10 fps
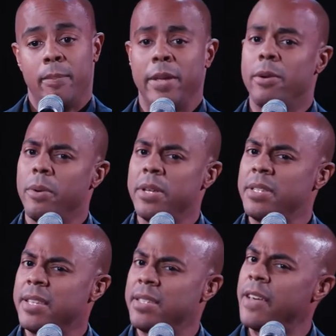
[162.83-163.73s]
Peter
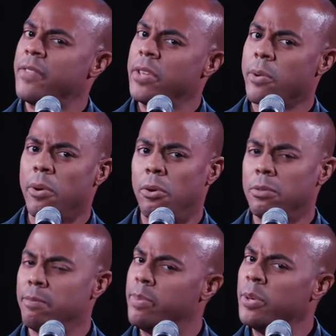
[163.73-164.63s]
was a seven year
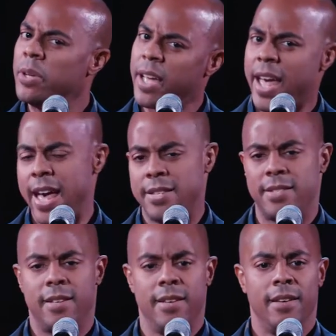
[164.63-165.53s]
old Buddha
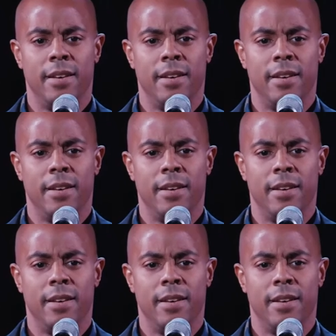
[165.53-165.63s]
esque